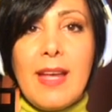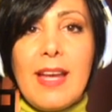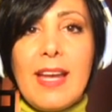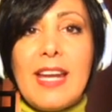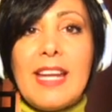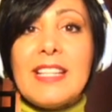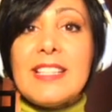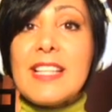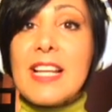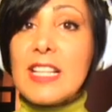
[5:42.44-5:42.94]

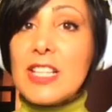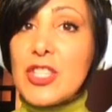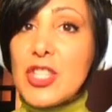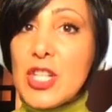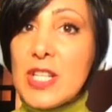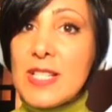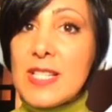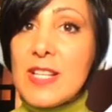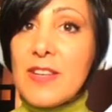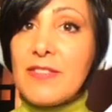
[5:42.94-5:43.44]

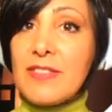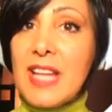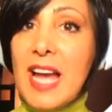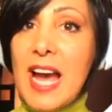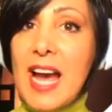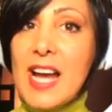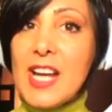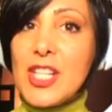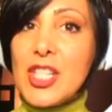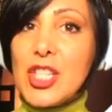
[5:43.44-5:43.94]
Intelligence of
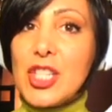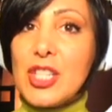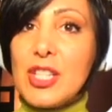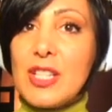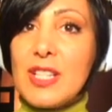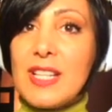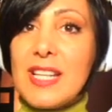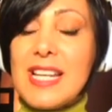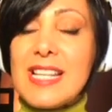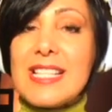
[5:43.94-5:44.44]
Dash
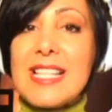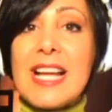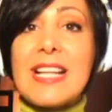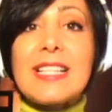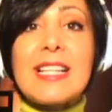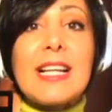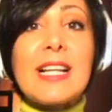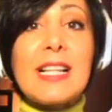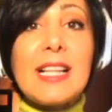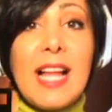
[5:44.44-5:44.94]
is at
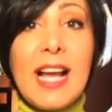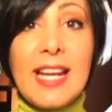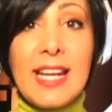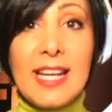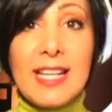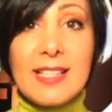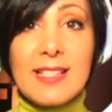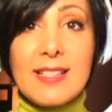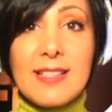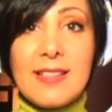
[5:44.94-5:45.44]
the
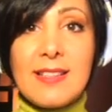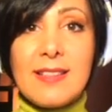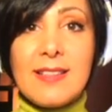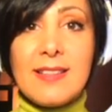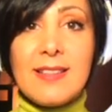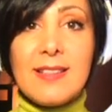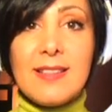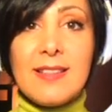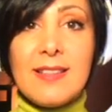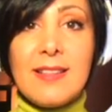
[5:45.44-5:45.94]
client.
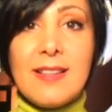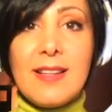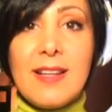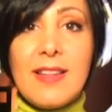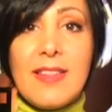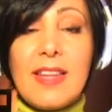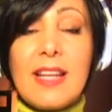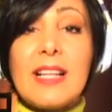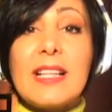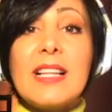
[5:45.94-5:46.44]

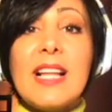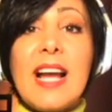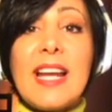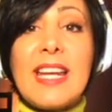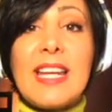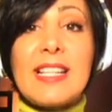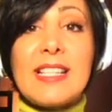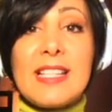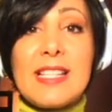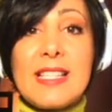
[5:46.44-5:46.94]
The
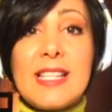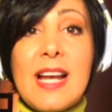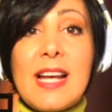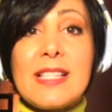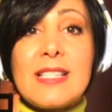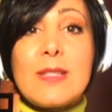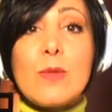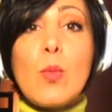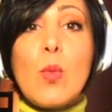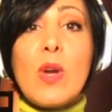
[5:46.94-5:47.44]
client
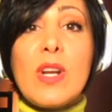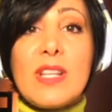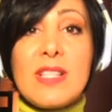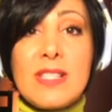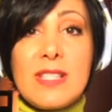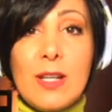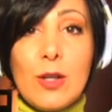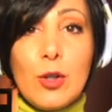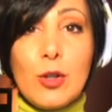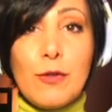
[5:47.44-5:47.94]
decides what is
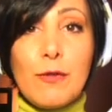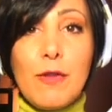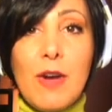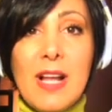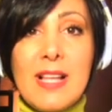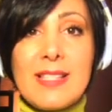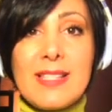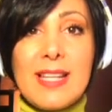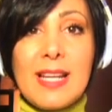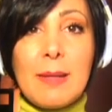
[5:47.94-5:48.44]
the good
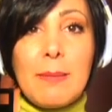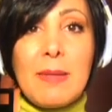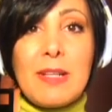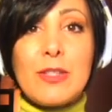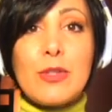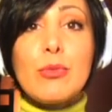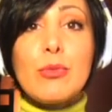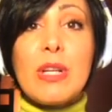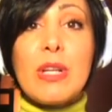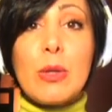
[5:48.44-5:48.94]
file segment
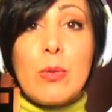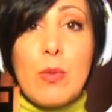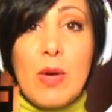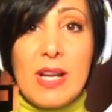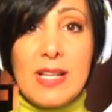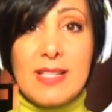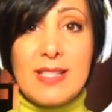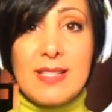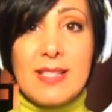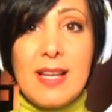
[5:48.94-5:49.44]
to
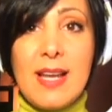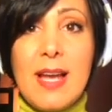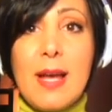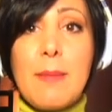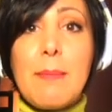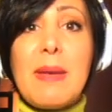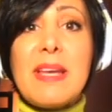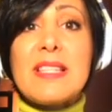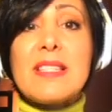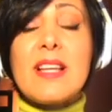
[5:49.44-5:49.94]
request
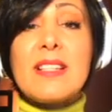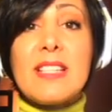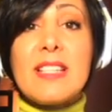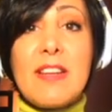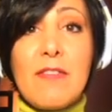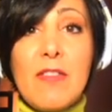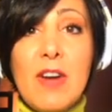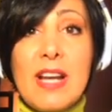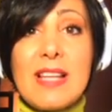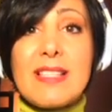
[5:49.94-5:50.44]
based on
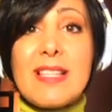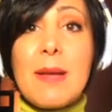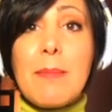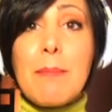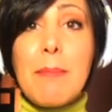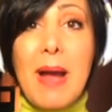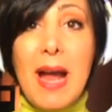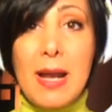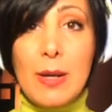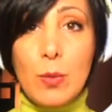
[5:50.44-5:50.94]
device and
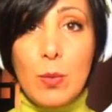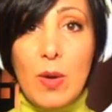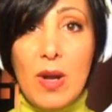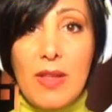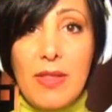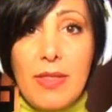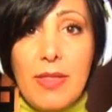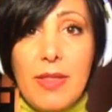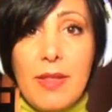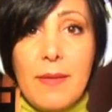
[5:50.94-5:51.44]

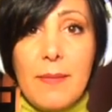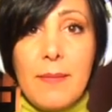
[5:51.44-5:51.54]
bandwidth.